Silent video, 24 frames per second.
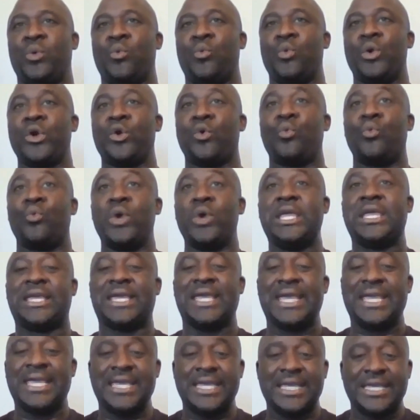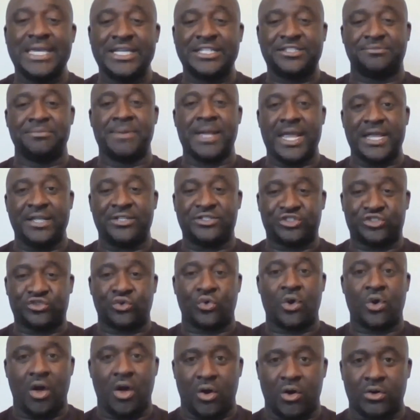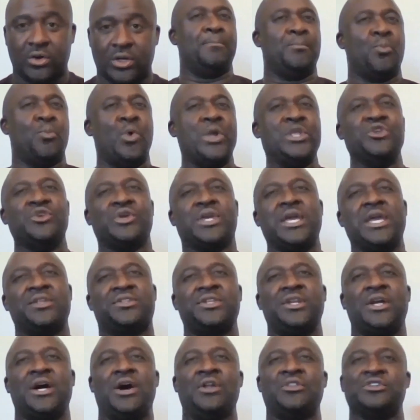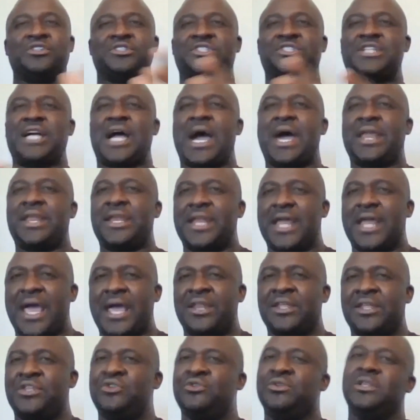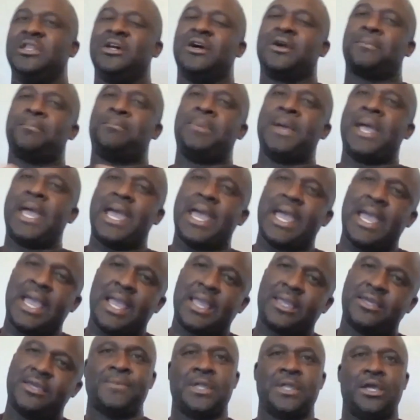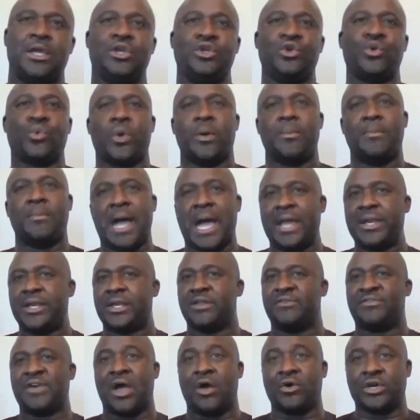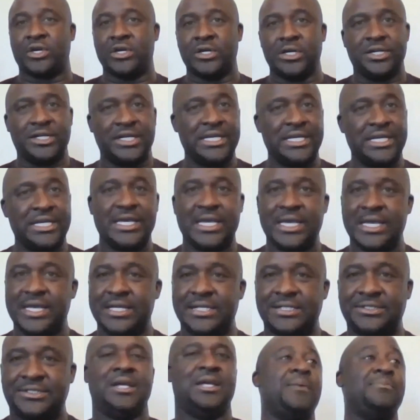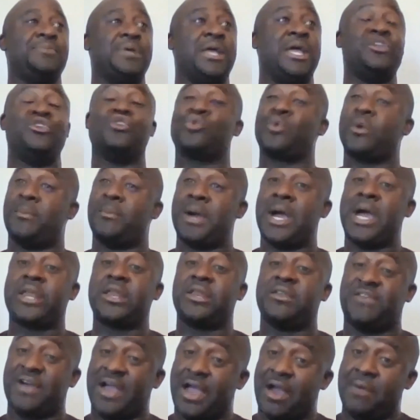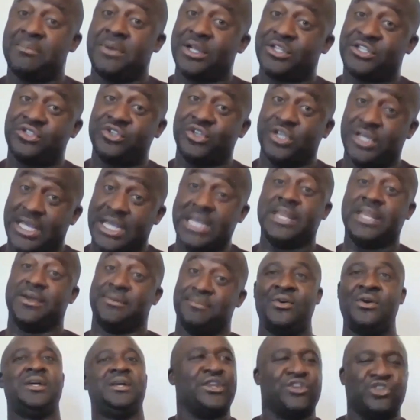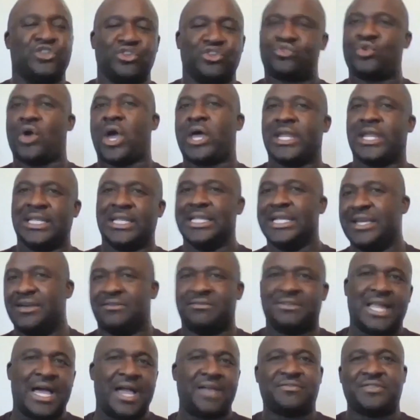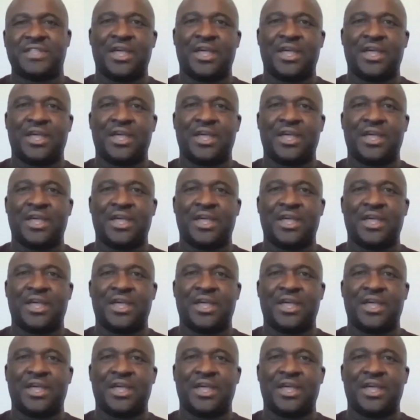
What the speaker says: we're weak, he is made strong. When you get to the other side of that and you look back, you're reminded of how good he is, and you're reminded of how much you need him. You try to live life that